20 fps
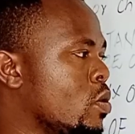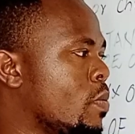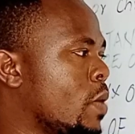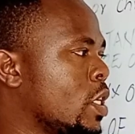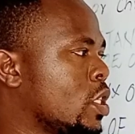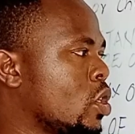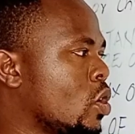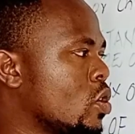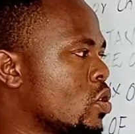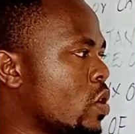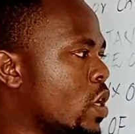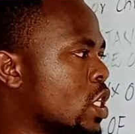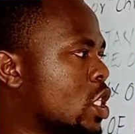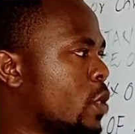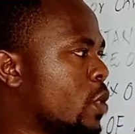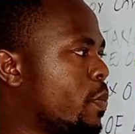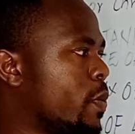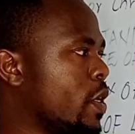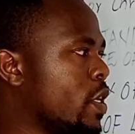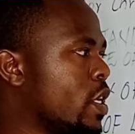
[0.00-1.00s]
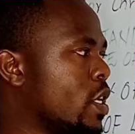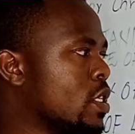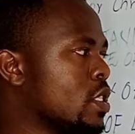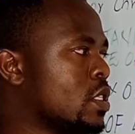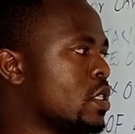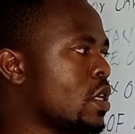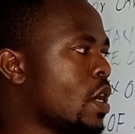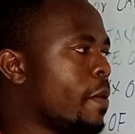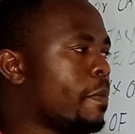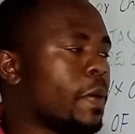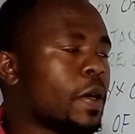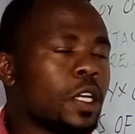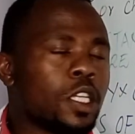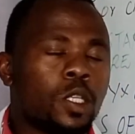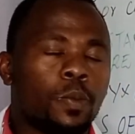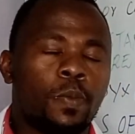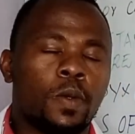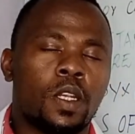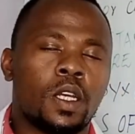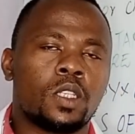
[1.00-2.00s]
might also experience upper
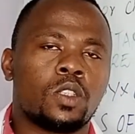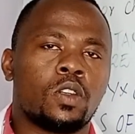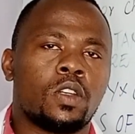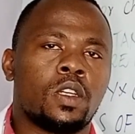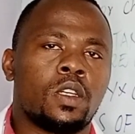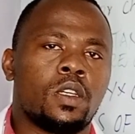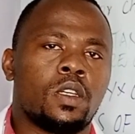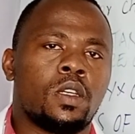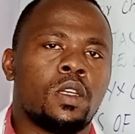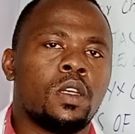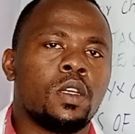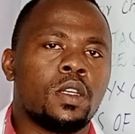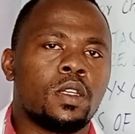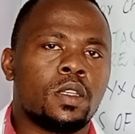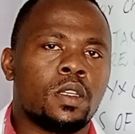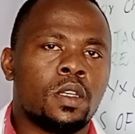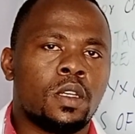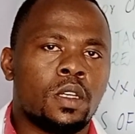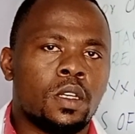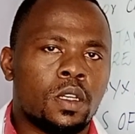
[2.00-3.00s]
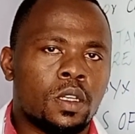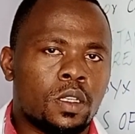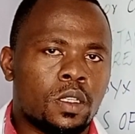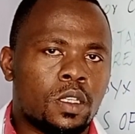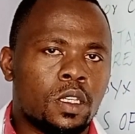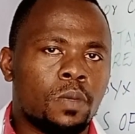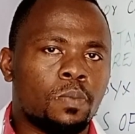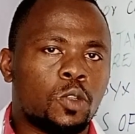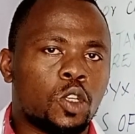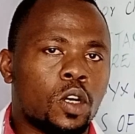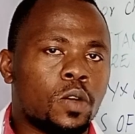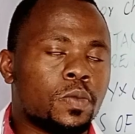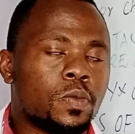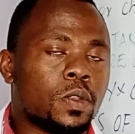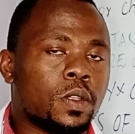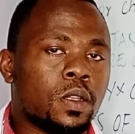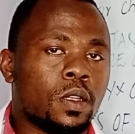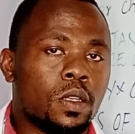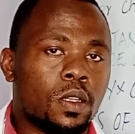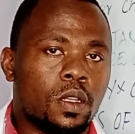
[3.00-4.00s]
respiratory
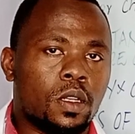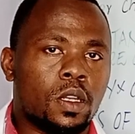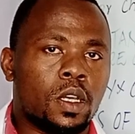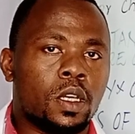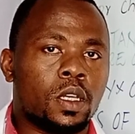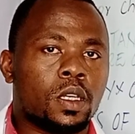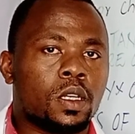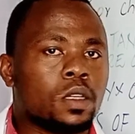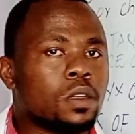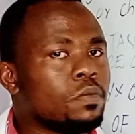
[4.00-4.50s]
symptoms like